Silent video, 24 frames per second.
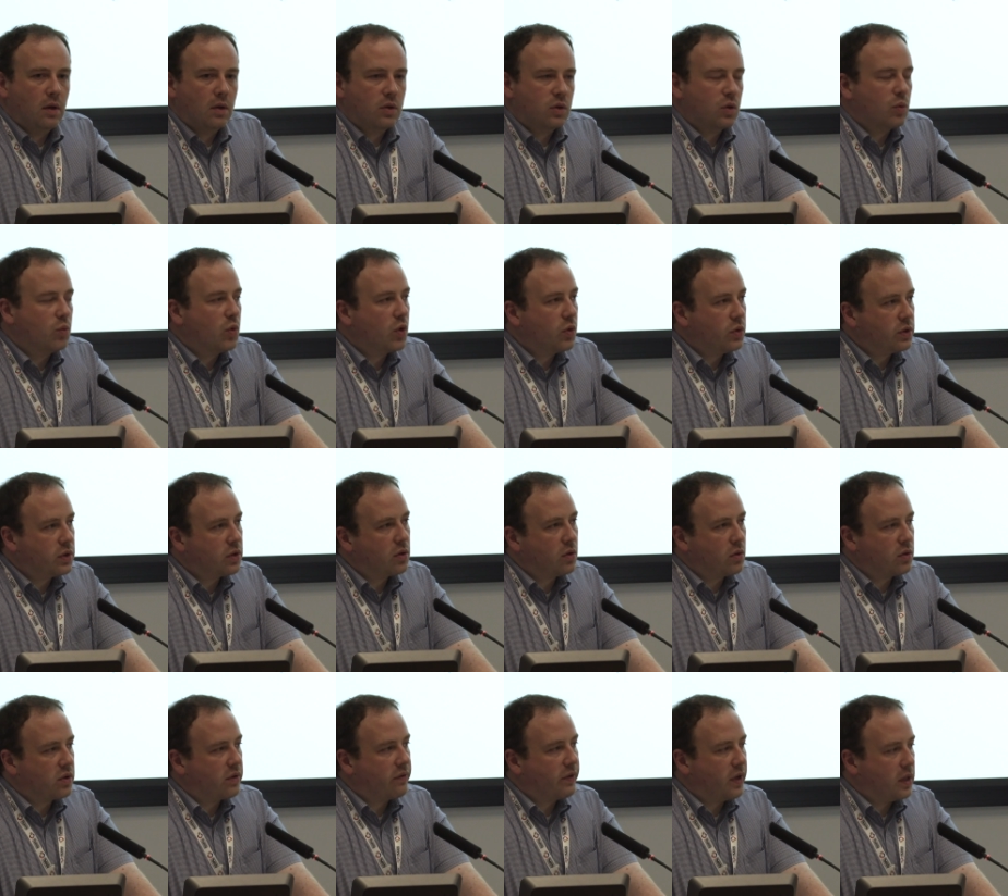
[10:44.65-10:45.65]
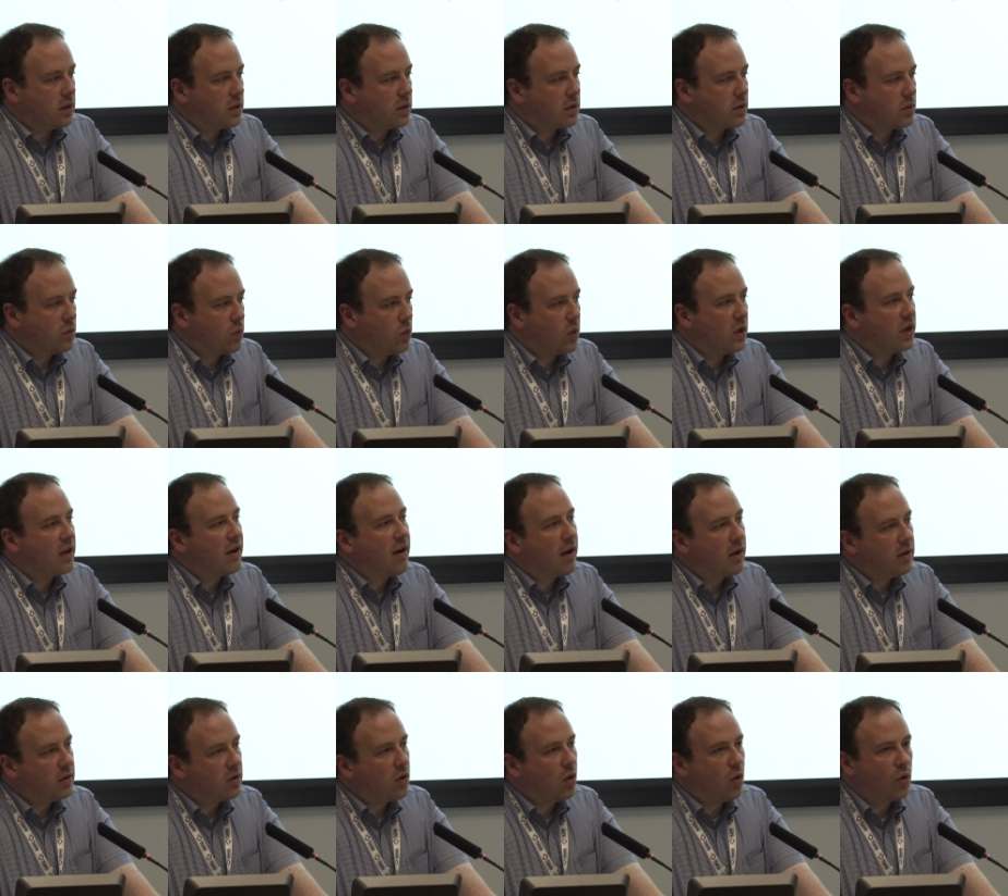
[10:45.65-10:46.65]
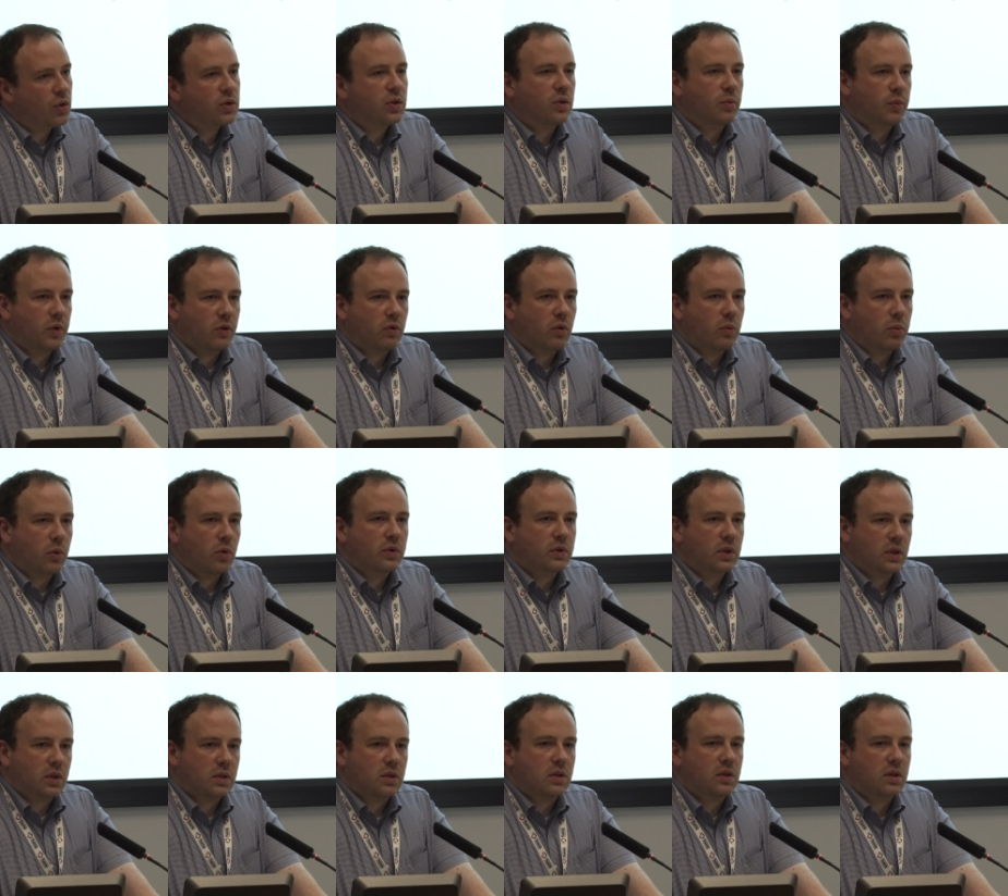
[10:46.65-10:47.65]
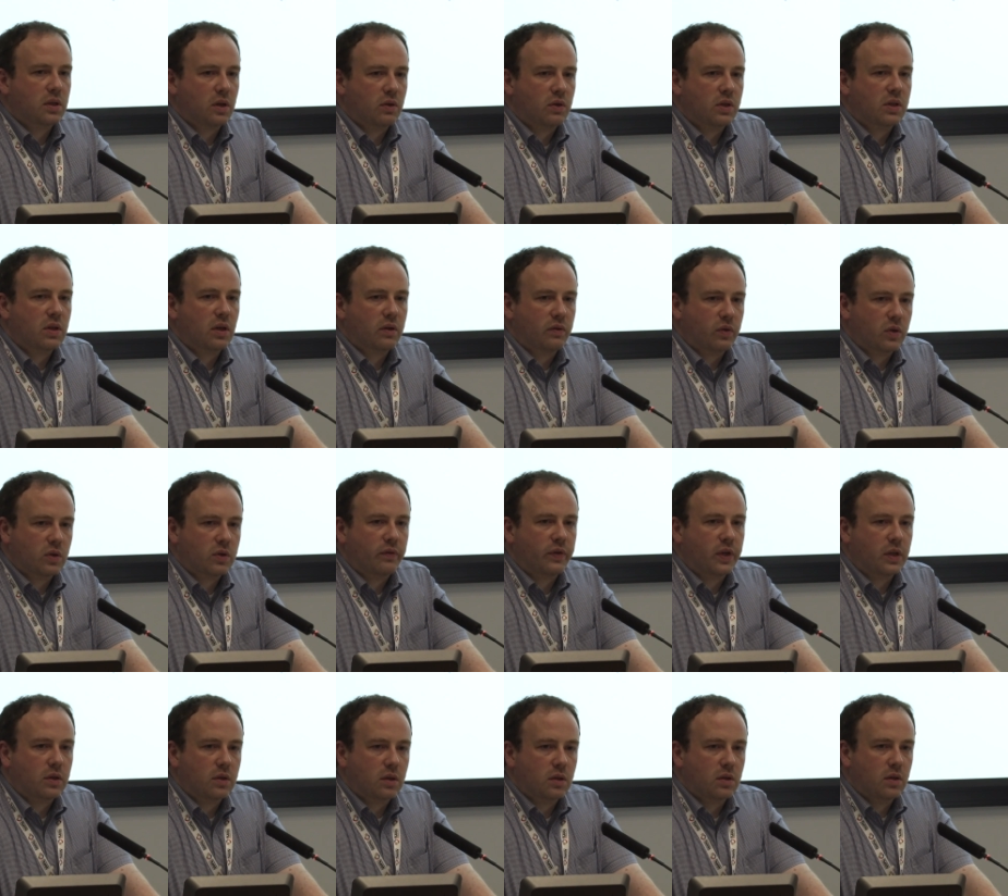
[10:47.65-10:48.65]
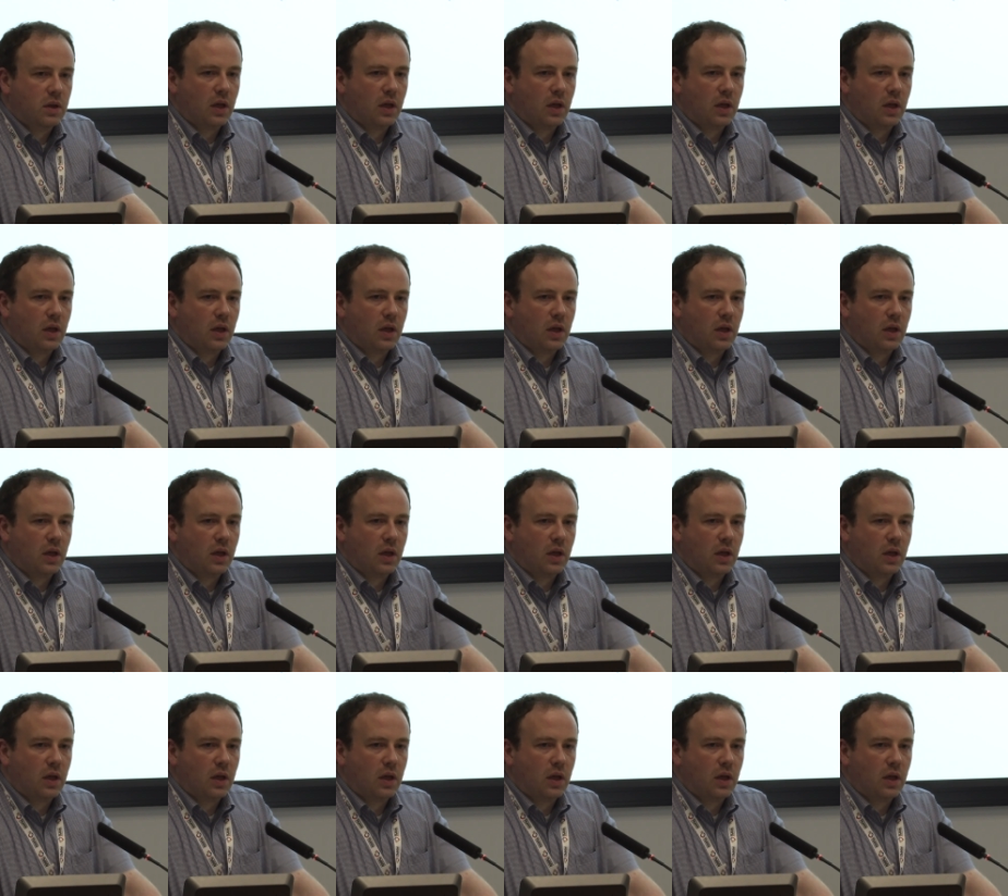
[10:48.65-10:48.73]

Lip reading: So most of those events will not also be reported as a serious adverse event.